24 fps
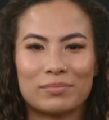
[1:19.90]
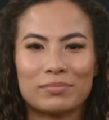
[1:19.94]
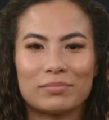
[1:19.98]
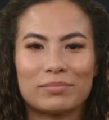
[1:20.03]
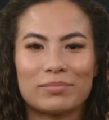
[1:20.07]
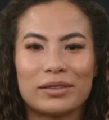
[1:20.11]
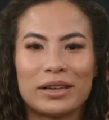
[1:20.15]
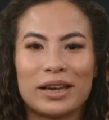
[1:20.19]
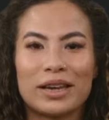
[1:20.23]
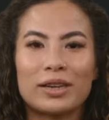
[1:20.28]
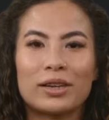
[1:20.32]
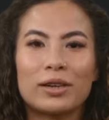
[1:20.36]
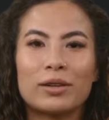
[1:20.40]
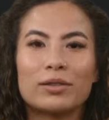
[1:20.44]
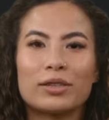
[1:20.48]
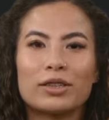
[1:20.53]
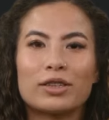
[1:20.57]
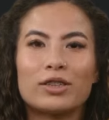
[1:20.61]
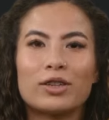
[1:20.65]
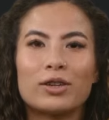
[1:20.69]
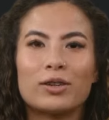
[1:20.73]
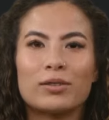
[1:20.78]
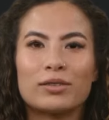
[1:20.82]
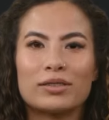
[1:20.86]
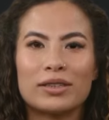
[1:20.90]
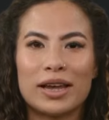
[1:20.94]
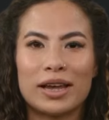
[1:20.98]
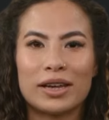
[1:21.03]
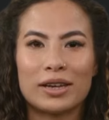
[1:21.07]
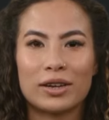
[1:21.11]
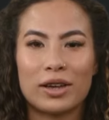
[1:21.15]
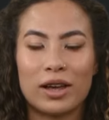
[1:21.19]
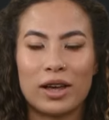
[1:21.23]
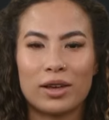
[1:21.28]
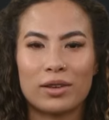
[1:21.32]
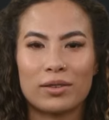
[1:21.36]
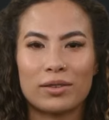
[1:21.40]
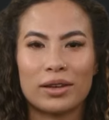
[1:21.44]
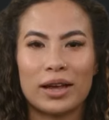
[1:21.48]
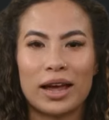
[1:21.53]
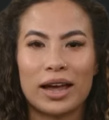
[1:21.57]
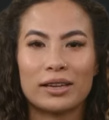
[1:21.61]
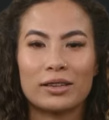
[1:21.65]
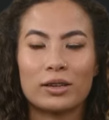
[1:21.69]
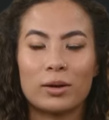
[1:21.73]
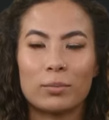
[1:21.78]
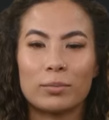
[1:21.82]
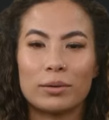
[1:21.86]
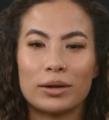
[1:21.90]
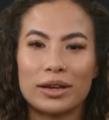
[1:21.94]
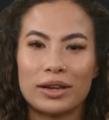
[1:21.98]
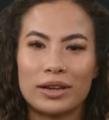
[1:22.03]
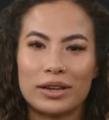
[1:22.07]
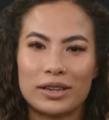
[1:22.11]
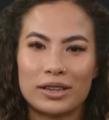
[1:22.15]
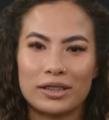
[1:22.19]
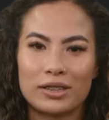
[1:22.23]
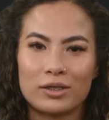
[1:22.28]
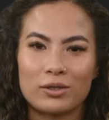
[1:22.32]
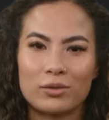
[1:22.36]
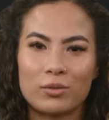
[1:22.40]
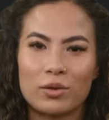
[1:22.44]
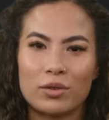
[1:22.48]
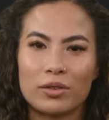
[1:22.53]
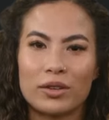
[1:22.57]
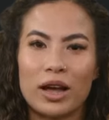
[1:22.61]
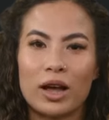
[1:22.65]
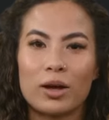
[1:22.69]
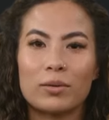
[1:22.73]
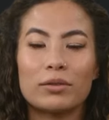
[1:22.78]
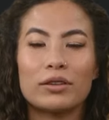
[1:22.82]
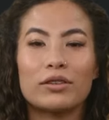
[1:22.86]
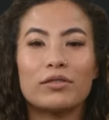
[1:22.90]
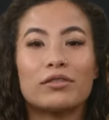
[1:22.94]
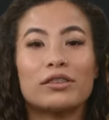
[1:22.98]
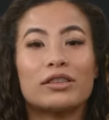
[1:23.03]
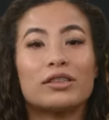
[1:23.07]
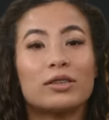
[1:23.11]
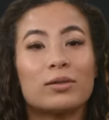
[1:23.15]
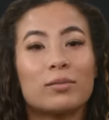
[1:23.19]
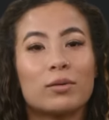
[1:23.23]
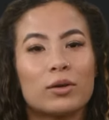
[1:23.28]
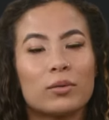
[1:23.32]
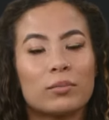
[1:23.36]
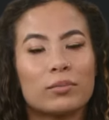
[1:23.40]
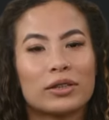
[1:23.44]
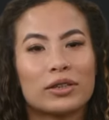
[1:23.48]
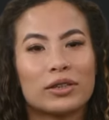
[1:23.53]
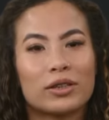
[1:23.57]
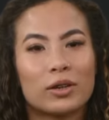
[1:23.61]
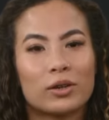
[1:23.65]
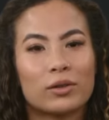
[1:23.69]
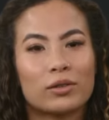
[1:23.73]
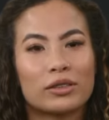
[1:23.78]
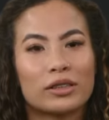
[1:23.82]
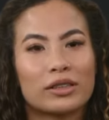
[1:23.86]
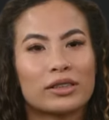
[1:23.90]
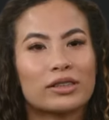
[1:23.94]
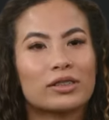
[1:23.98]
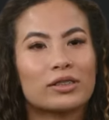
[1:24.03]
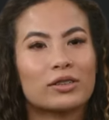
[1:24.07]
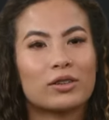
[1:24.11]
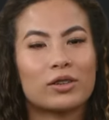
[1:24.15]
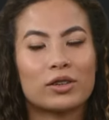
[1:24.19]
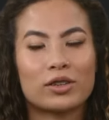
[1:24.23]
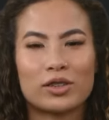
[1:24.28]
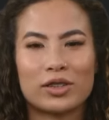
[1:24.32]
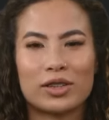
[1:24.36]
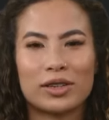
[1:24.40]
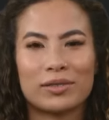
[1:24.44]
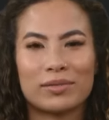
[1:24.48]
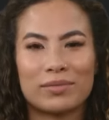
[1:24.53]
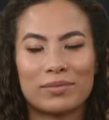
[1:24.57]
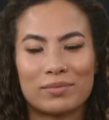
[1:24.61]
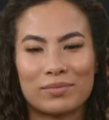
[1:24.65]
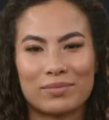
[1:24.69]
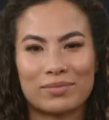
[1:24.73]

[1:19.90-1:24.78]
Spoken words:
Click on the show's icon and the playlist will now be visible below the description.